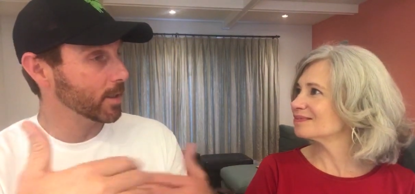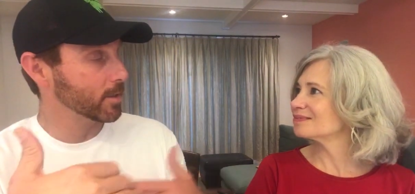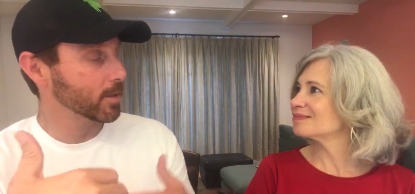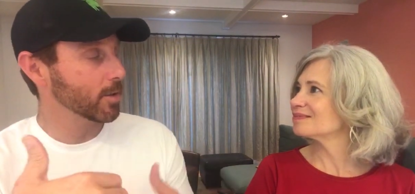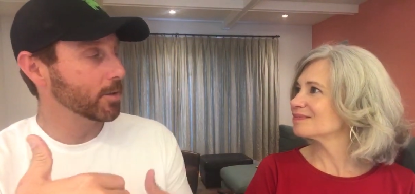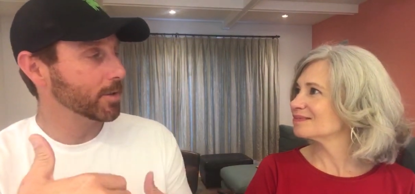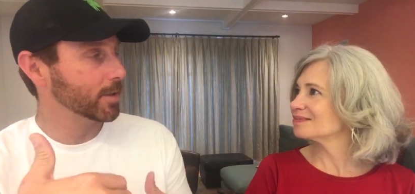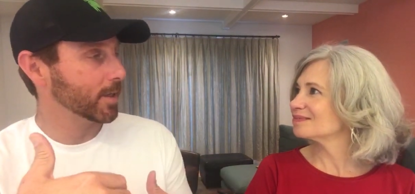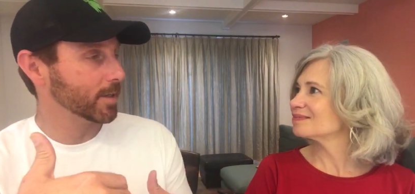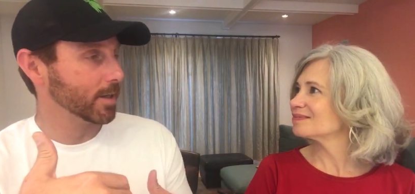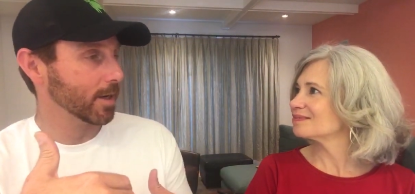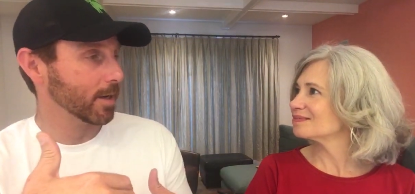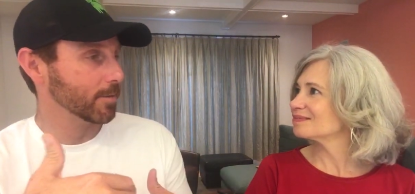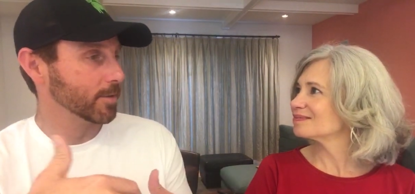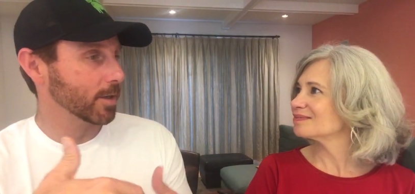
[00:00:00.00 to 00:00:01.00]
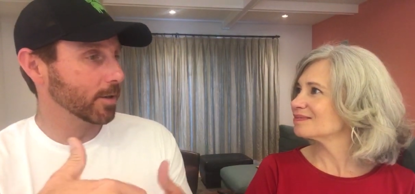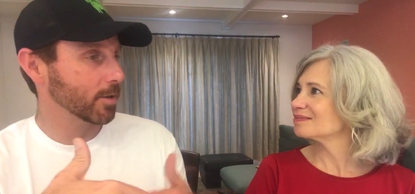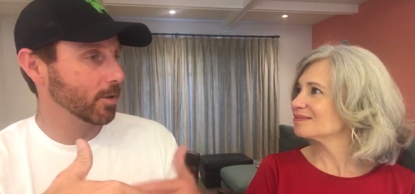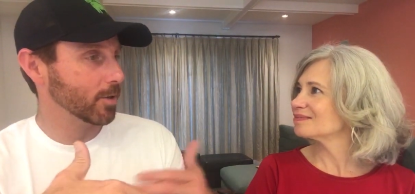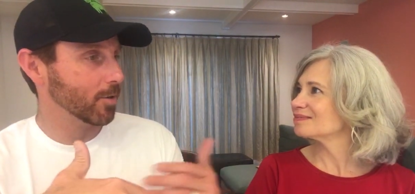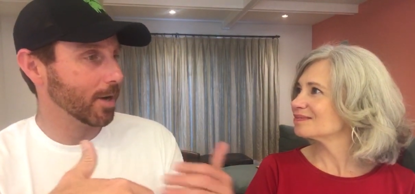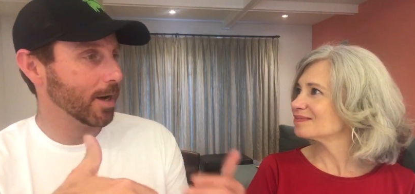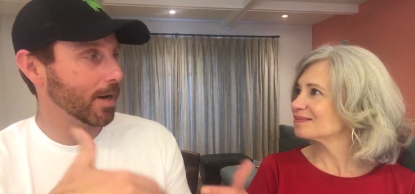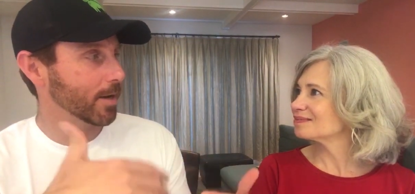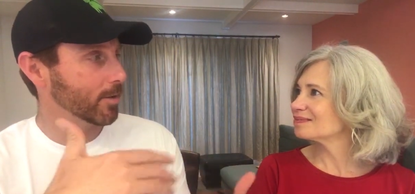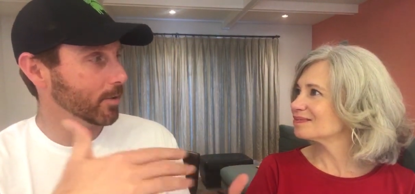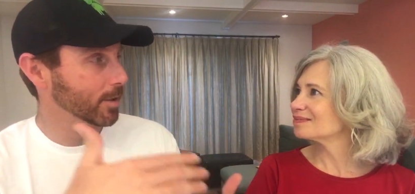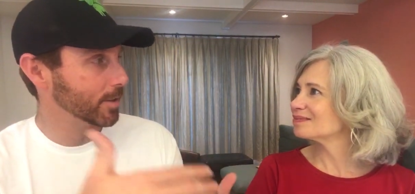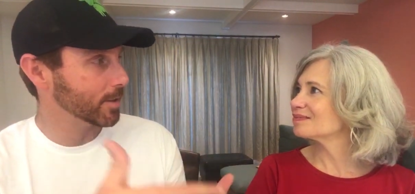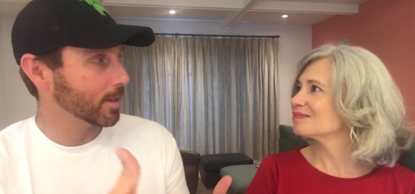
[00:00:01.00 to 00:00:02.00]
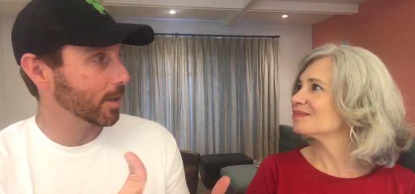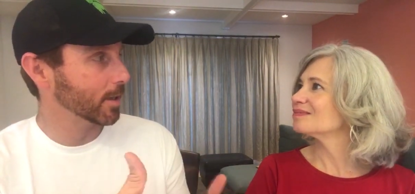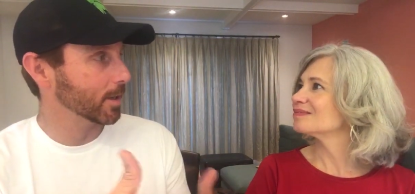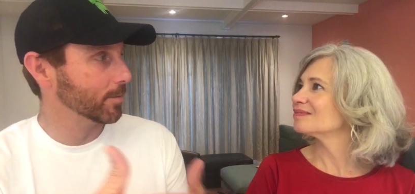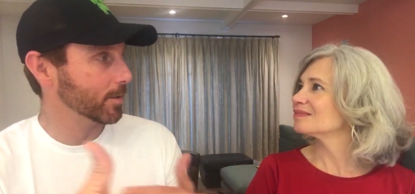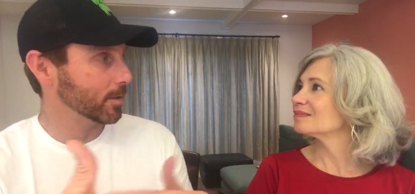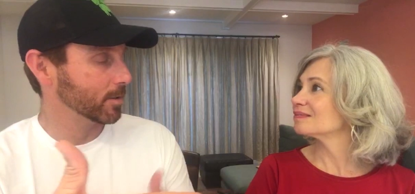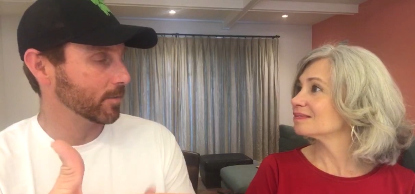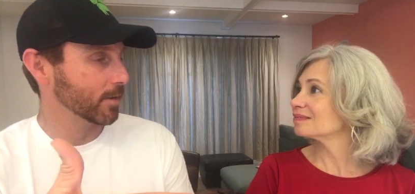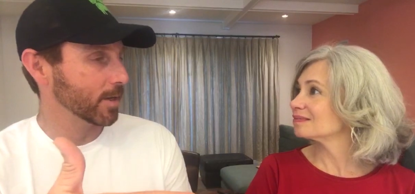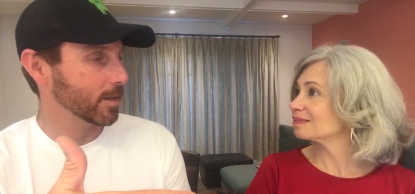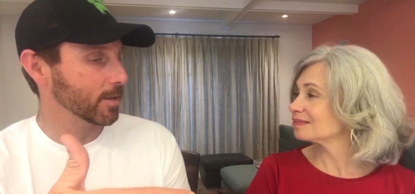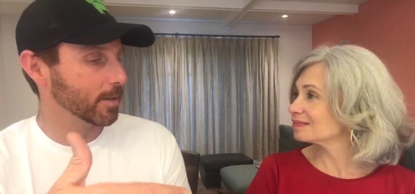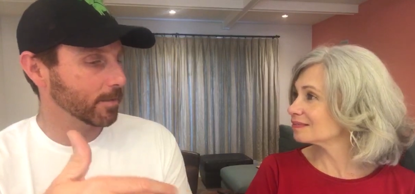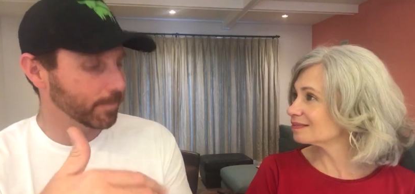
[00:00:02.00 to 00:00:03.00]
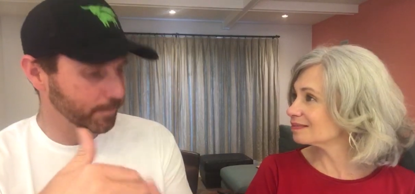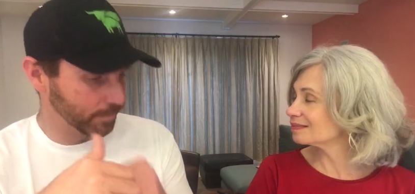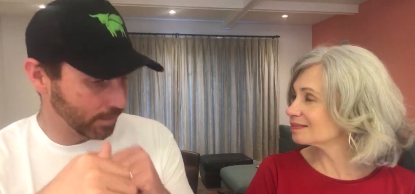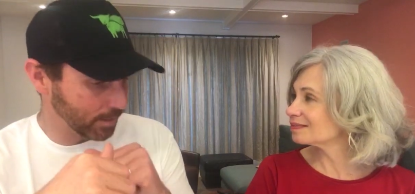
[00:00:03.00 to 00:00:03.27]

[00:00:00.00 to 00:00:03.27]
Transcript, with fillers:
Speaker 1: the East Coast at that time, so I'd go into Ohio, Kentucky, Pennsylvania,